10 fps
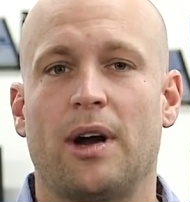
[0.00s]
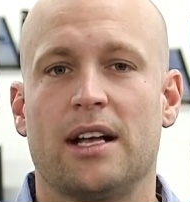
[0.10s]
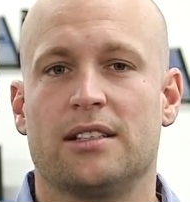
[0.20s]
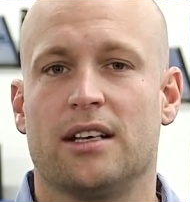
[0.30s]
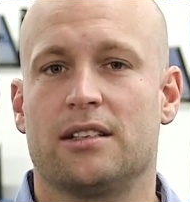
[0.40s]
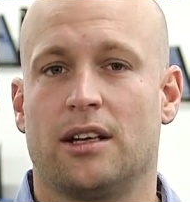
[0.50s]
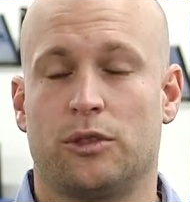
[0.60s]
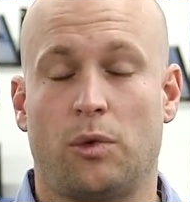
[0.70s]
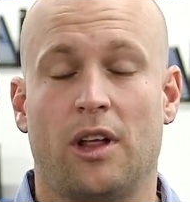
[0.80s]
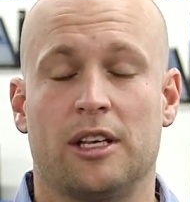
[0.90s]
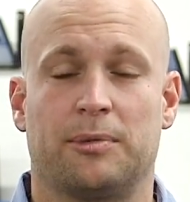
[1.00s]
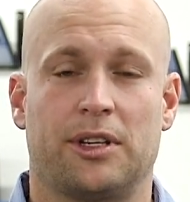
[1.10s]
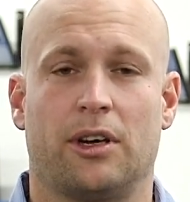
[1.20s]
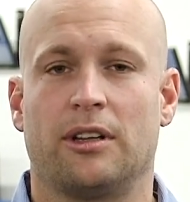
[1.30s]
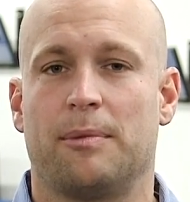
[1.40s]
process, as well as
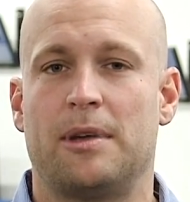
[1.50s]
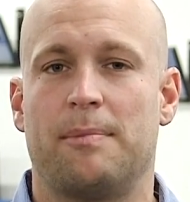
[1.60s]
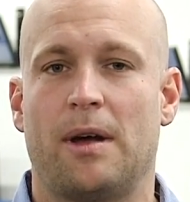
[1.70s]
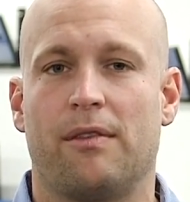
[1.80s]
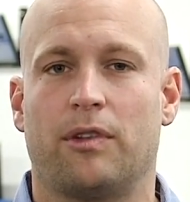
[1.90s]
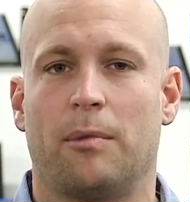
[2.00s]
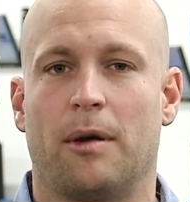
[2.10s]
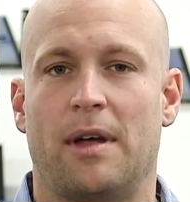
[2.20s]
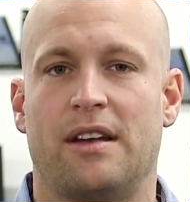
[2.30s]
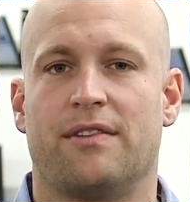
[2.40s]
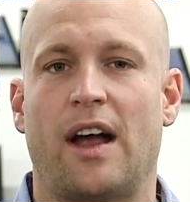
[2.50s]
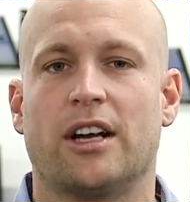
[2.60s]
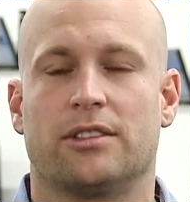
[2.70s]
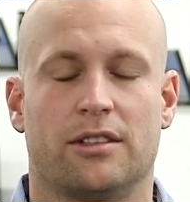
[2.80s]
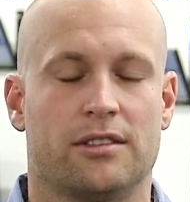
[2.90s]
procuring the P P A P from our
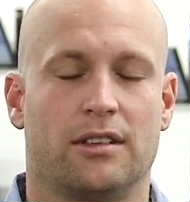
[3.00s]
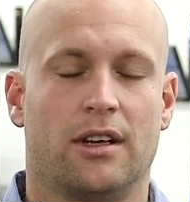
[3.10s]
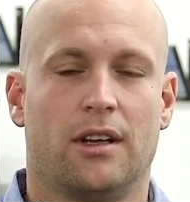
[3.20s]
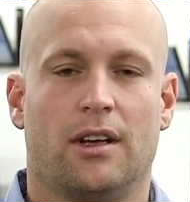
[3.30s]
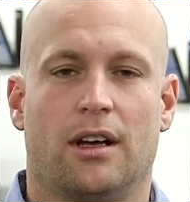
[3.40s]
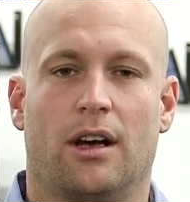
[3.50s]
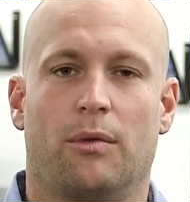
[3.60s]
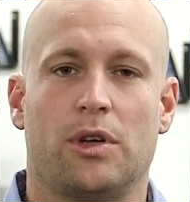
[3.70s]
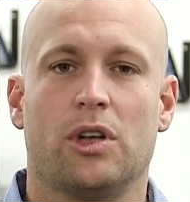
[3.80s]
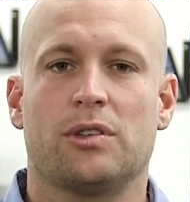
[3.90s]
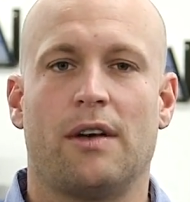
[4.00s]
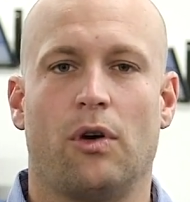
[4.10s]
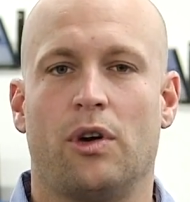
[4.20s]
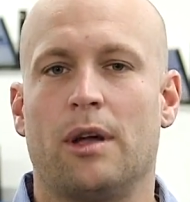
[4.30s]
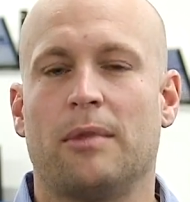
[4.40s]
manufacturers. Uh, we also
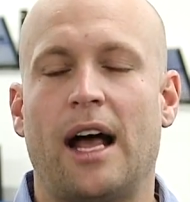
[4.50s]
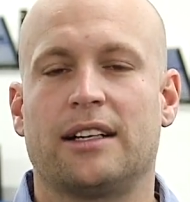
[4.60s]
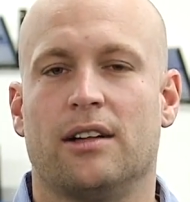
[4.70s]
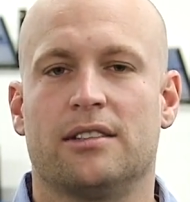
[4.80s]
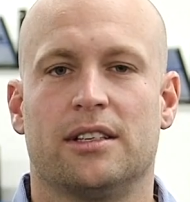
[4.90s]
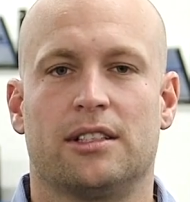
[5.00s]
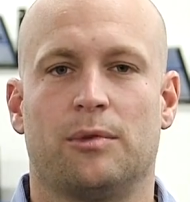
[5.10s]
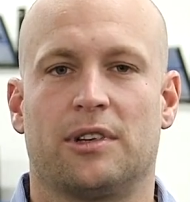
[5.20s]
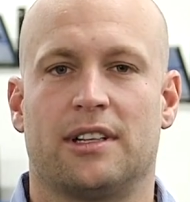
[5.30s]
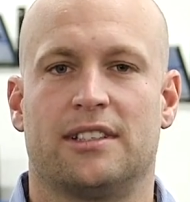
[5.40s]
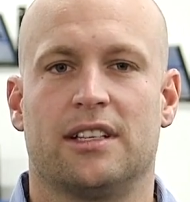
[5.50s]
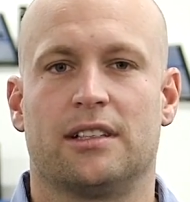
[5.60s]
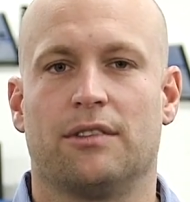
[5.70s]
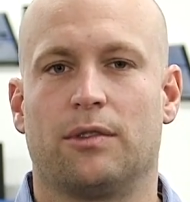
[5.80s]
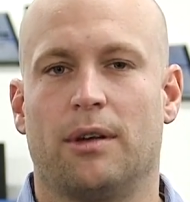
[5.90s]
have an O E M lockdown system that
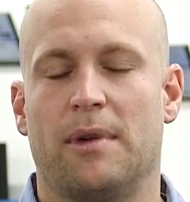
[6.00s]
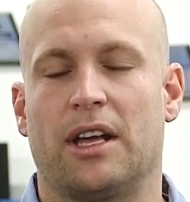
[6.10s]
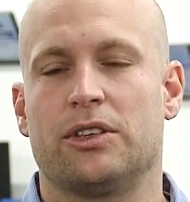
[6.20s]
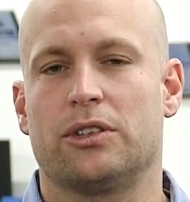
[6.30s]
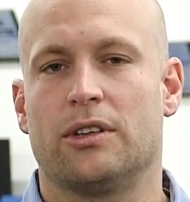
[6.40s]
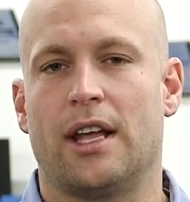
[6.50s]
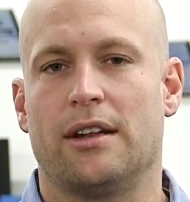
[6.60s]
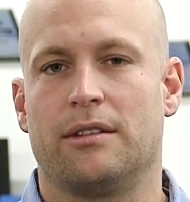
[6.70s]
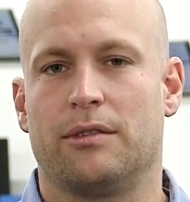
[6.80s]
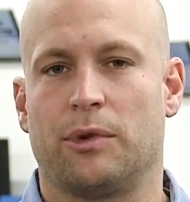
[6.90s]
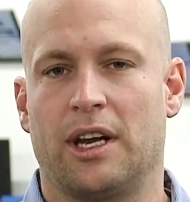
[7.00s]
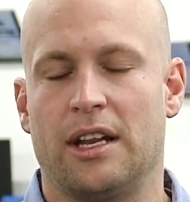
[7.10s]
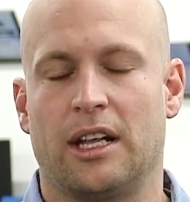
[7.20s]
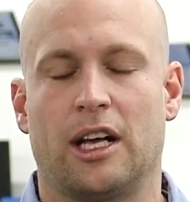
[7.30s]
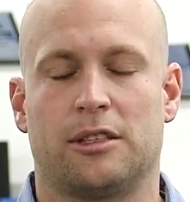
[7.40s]
consists of making sure that we're
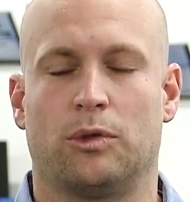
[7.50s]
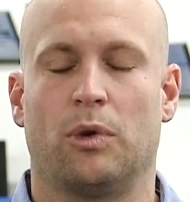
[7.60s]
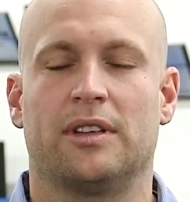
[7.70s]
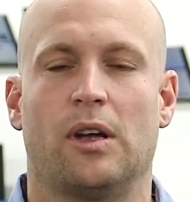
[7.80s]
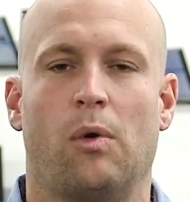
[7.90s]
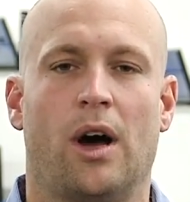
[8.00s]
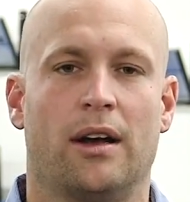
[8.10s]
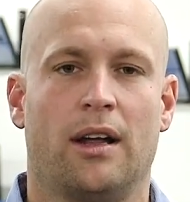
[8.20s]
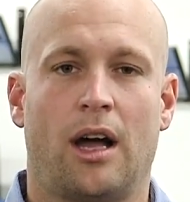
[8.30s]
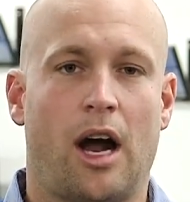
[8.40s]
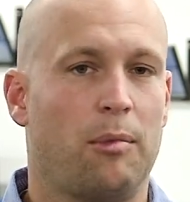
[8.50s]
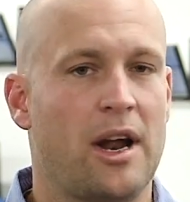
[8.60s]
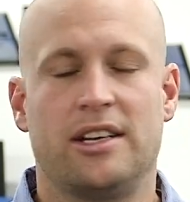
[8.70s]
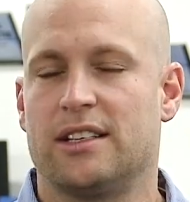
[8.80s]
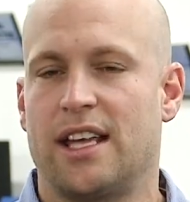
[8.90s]
getting the customer what they want. Our
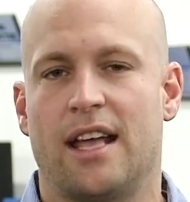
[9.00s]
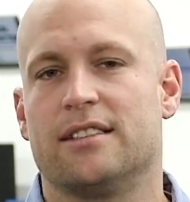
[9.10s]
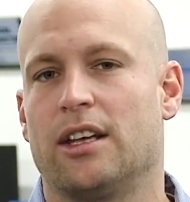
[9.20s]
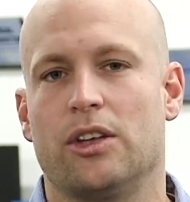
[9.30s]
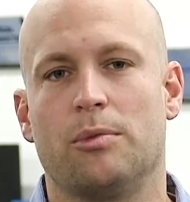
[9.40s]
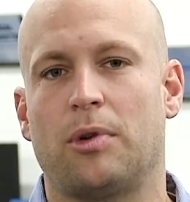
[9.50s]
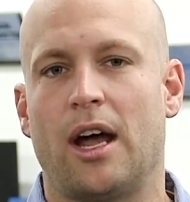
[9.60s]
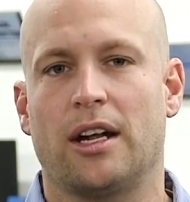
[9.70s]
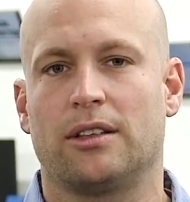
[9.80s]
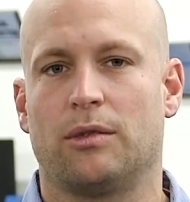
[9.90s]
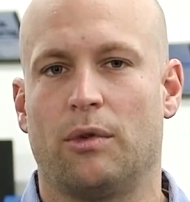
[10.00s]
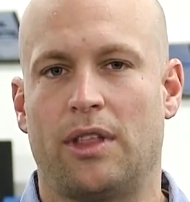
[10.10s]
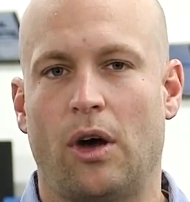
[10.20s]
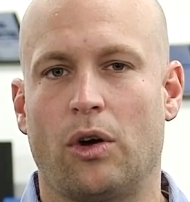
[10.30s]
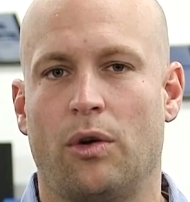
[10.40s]
branches can't sell you product
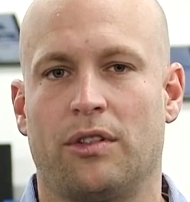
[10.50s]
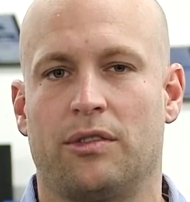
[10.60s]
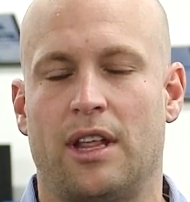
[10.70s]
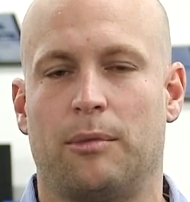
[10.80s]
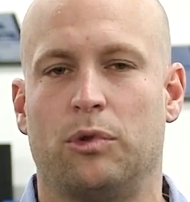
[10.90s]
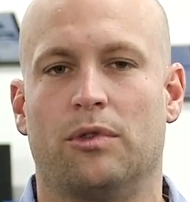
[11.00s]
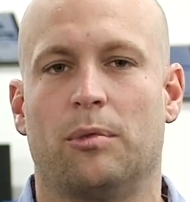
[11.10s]
without going through that approval